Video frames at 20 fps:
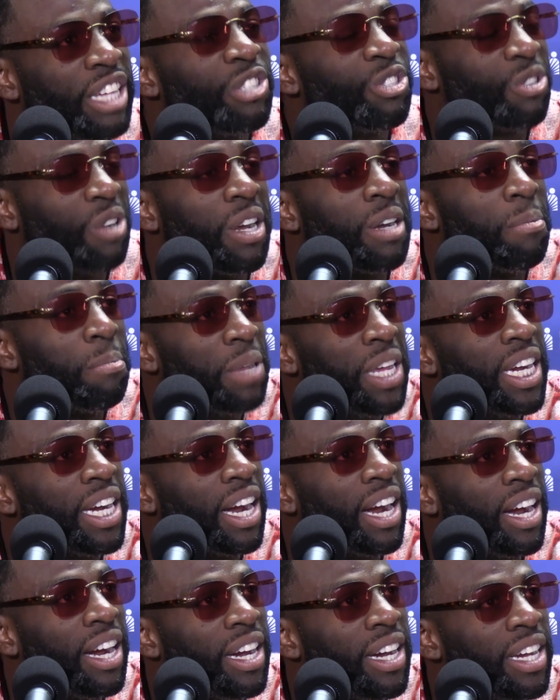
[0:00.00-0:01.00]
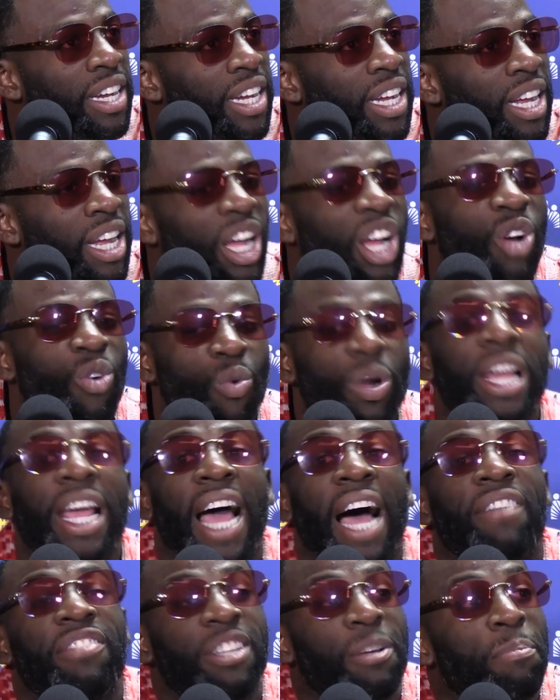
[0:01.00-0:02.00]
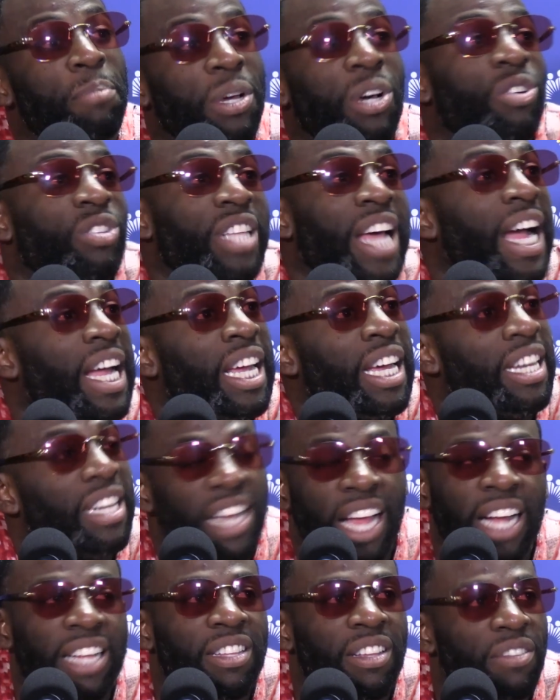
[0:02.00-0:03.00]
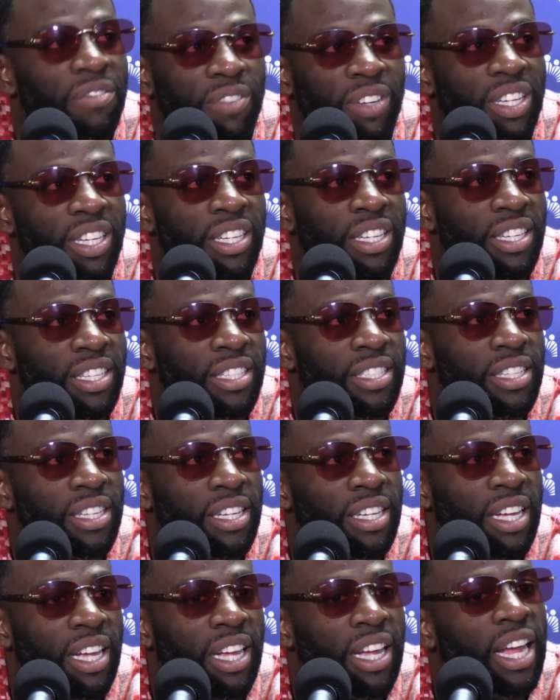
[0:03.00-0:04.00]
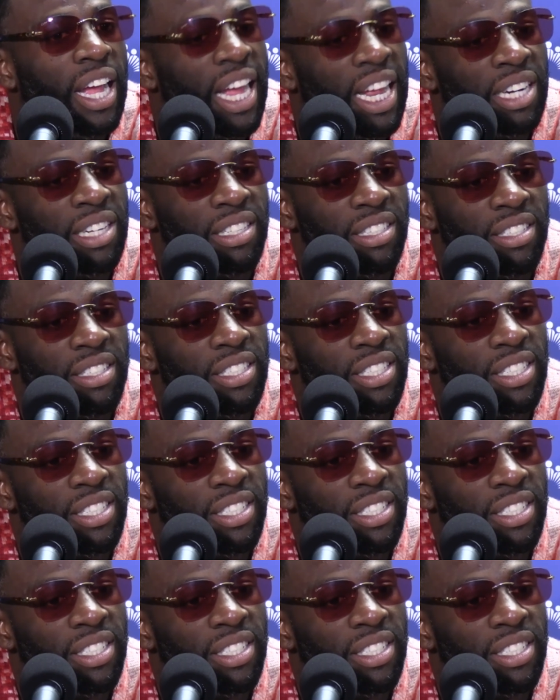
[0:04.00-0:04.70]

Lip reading: he's going to be there. We have to build that collectively. And